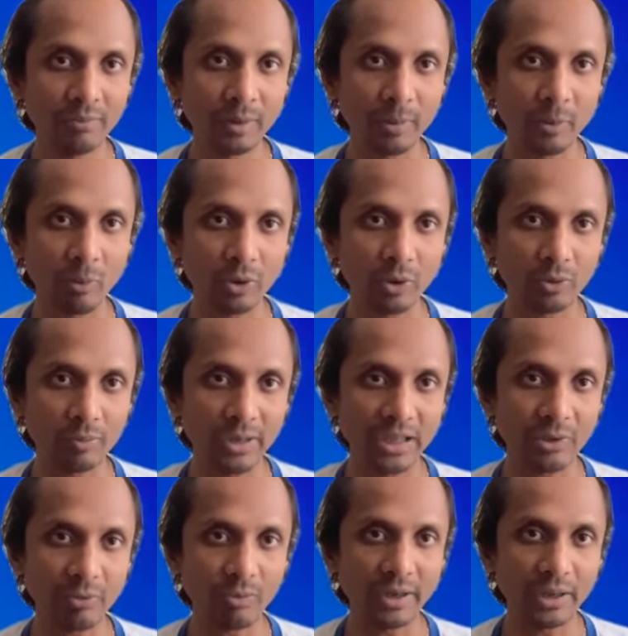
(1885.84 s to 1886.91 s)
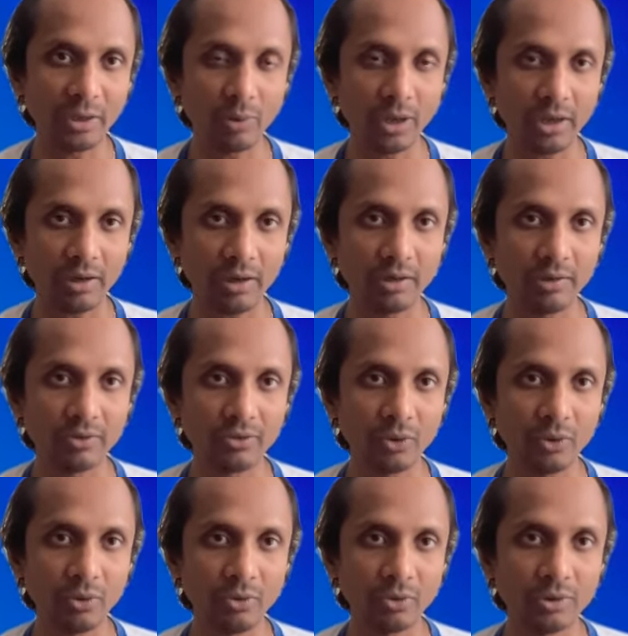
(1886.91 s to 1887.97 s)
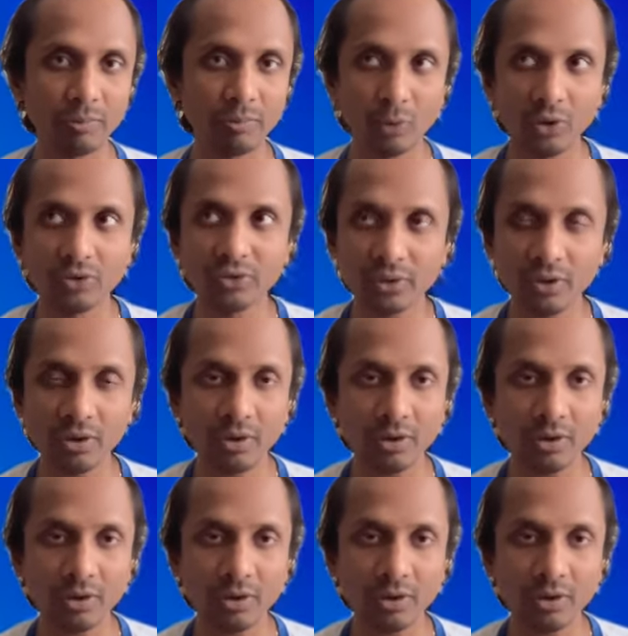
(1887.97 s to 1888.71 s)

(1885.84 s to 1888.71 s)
People want to make it very quick. So the most